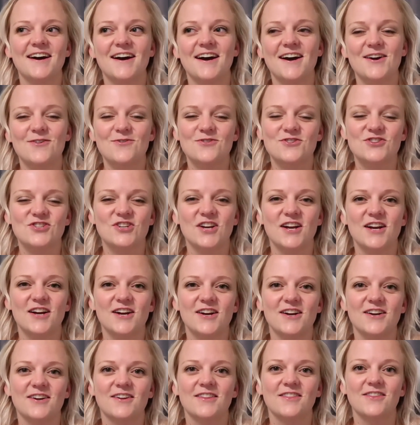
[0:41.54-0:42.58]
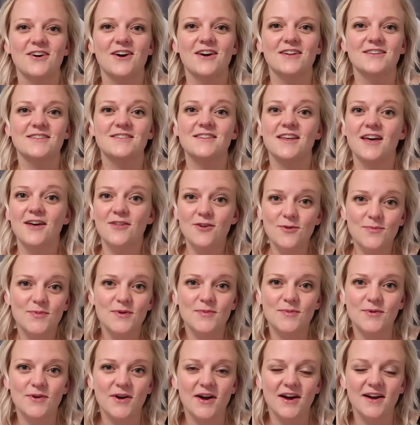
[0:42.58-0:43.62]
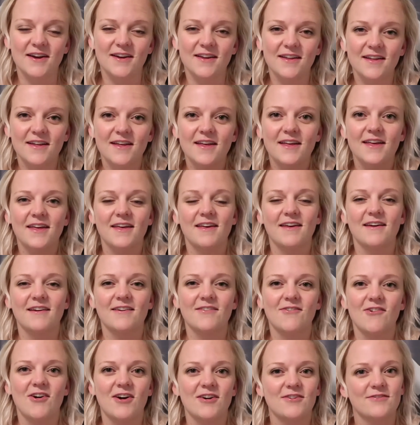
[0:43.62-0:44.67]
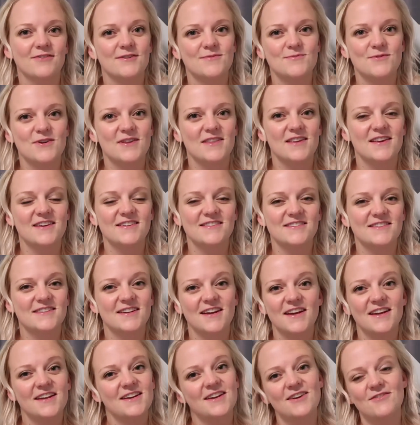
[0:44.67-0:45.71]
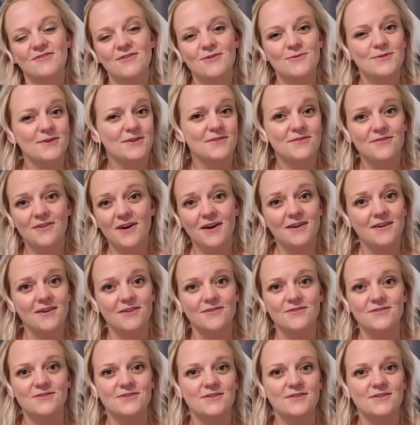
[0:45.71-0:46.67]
I will share thoughts that other people had, and a lot of them were things that I never would have thought of.